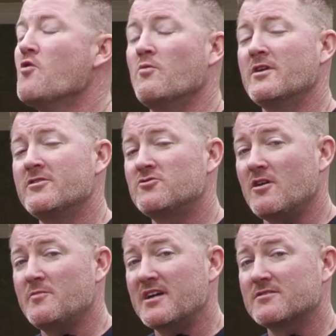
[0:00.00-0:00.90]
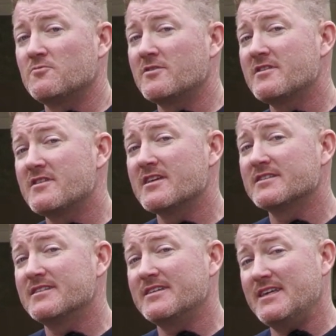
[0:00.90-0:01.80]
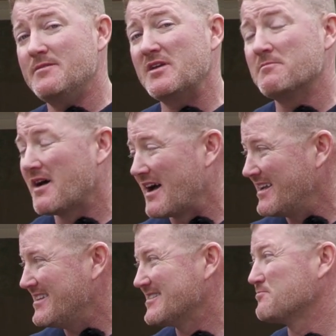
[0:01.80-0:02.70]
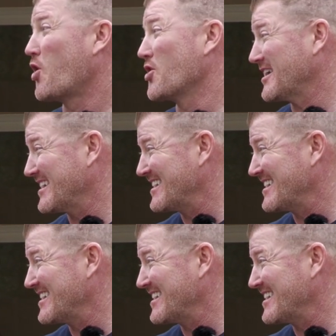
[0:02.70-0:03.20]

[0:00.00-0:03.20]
One of the drawbacks, or one of the things to keep in mind, is parking.